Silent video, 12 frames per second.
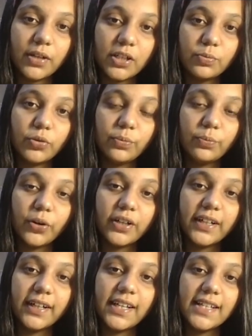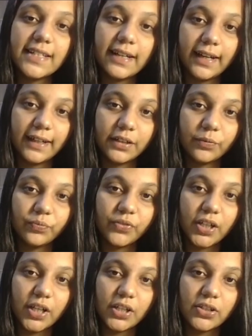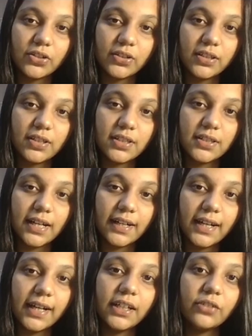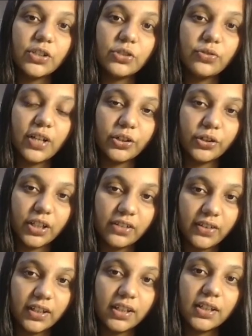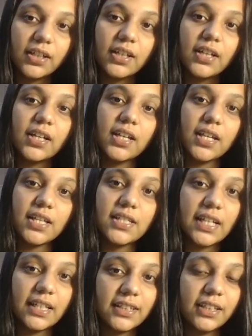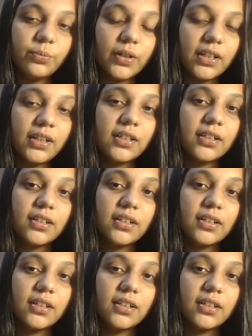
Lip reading: much more importantly, sunlight. So this sunlight which we are giving is nothing but